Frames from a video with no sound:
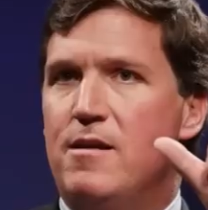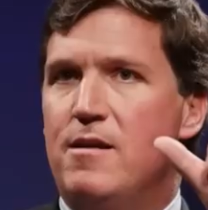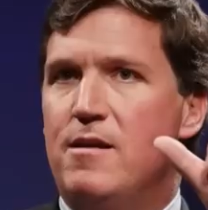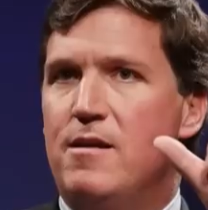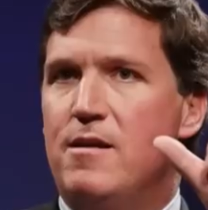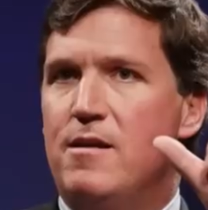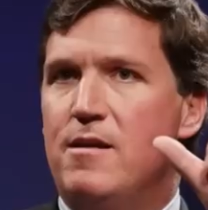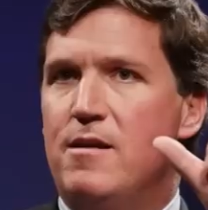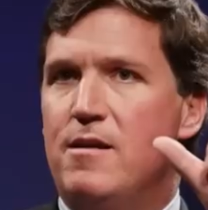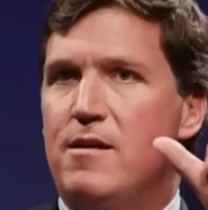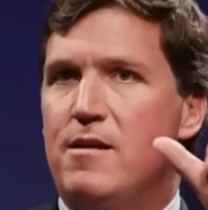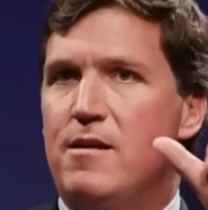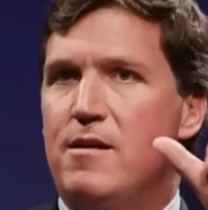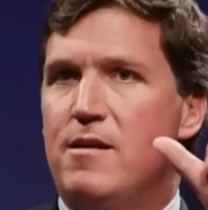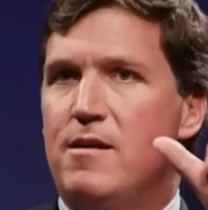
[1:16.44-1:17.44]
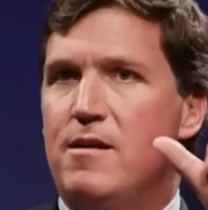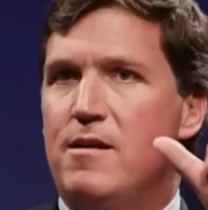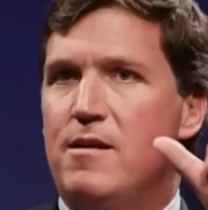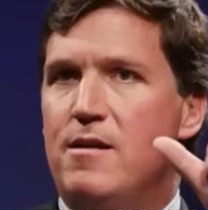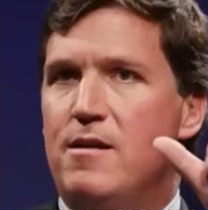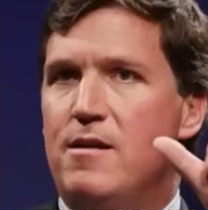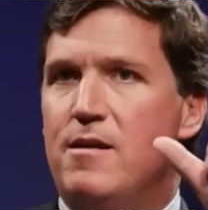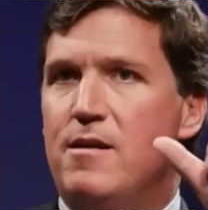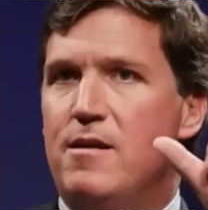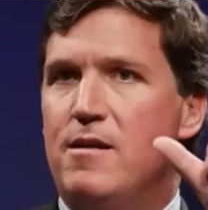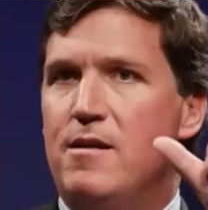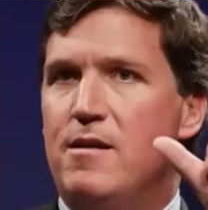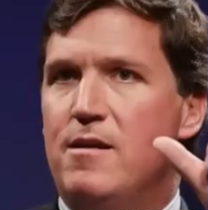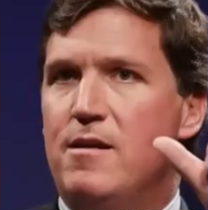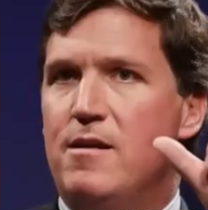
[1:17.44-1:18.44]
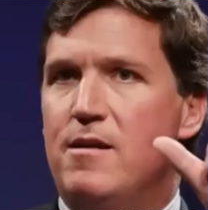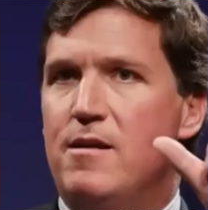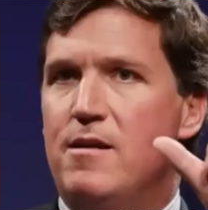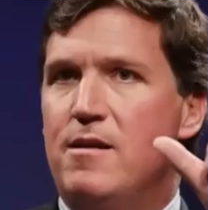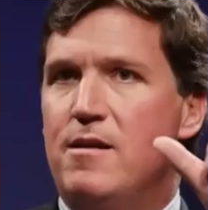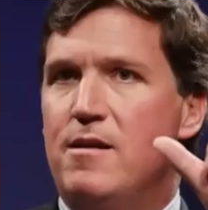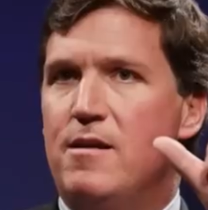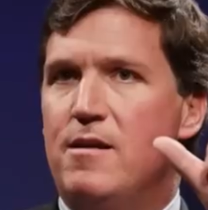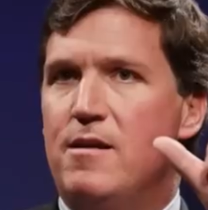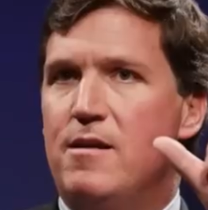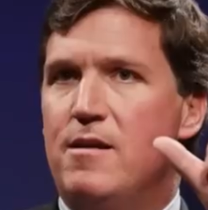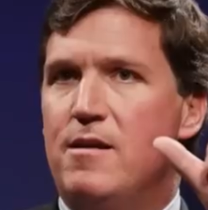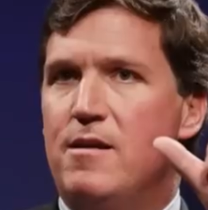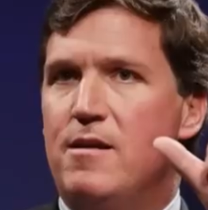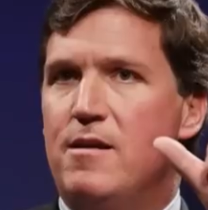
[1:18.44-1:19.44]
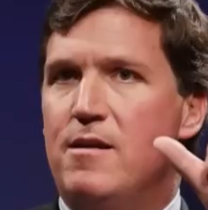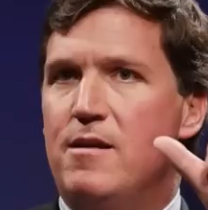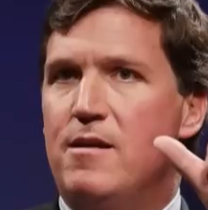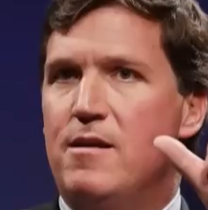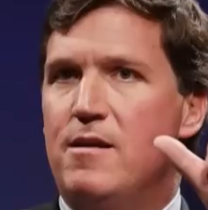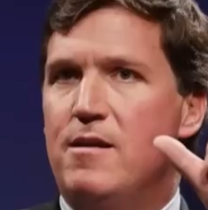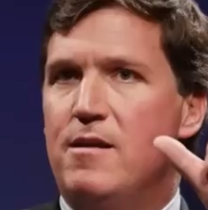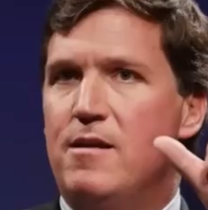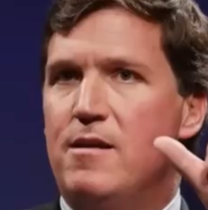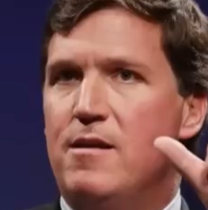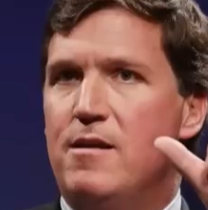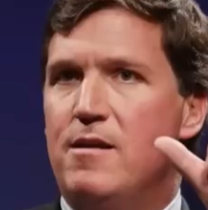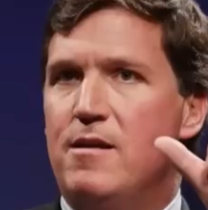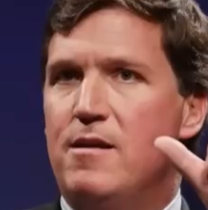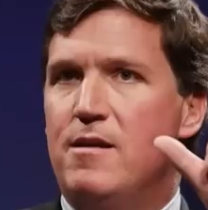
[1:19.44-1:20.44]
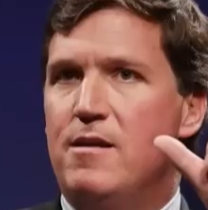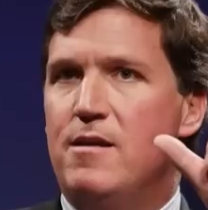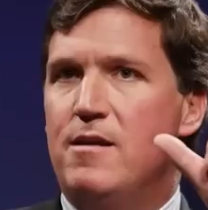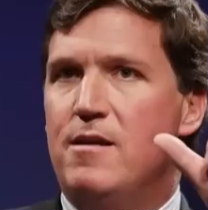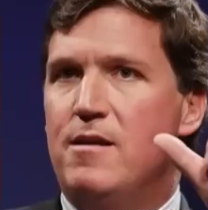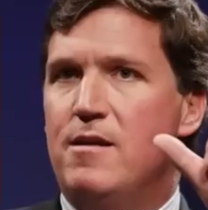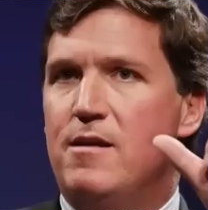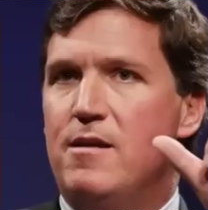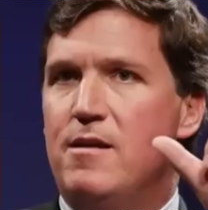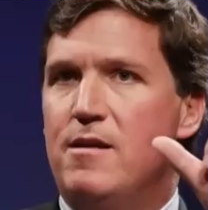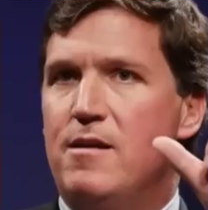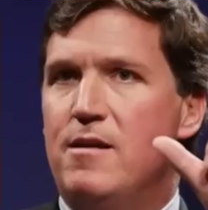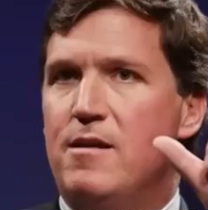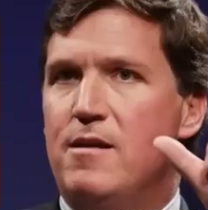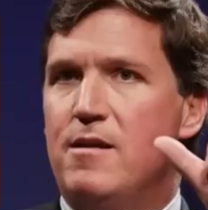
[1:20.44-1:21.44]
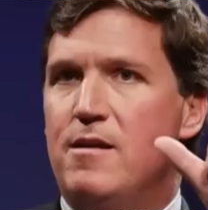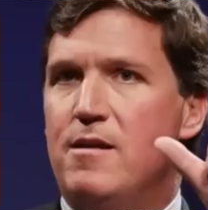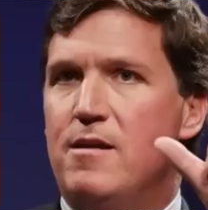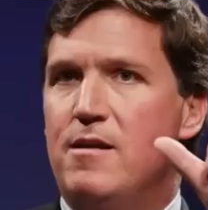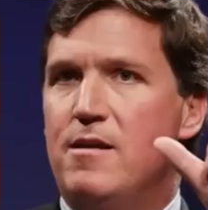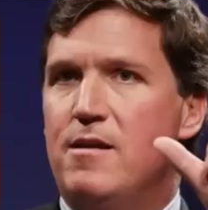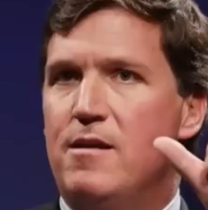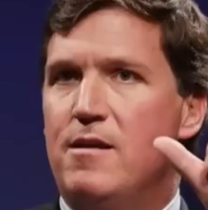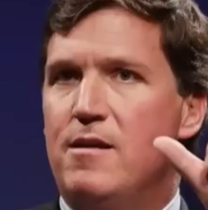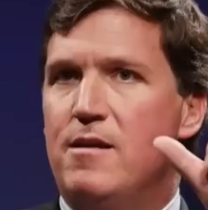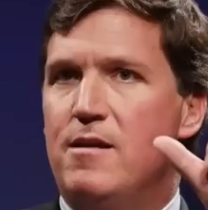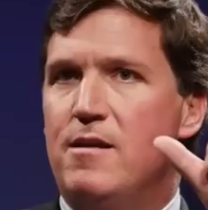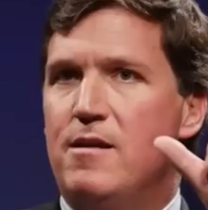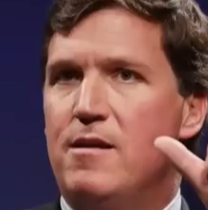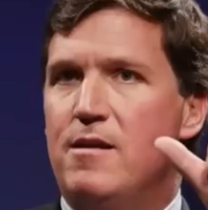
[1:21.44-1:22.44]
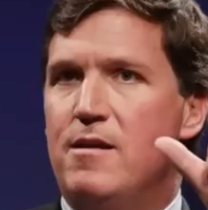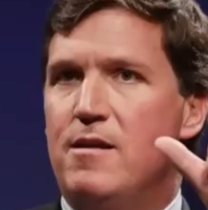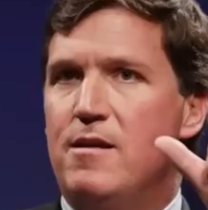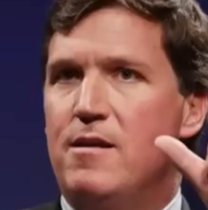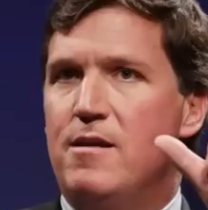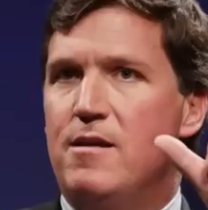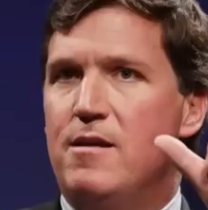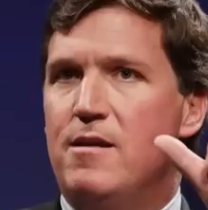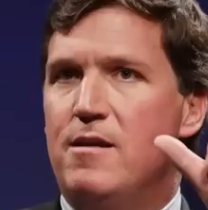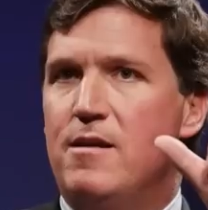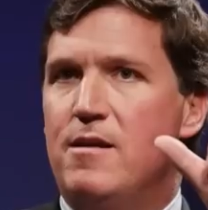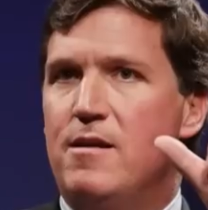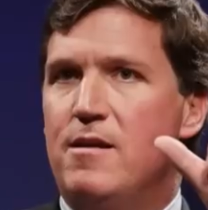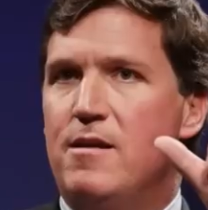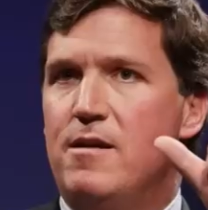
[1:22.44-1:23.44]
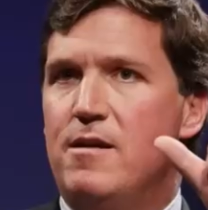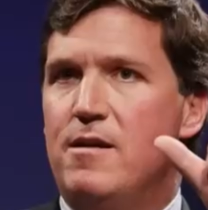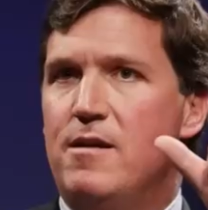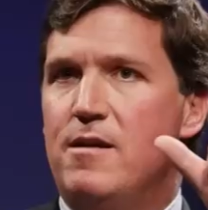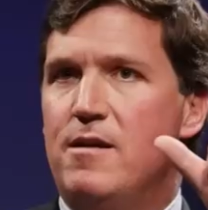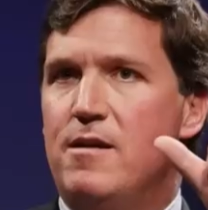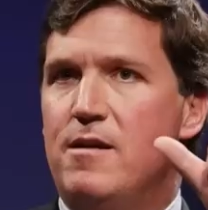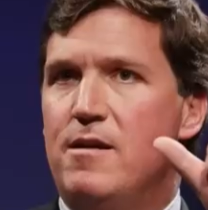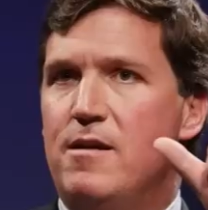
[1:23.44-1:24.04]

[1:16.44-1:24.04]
This person isn't speaking.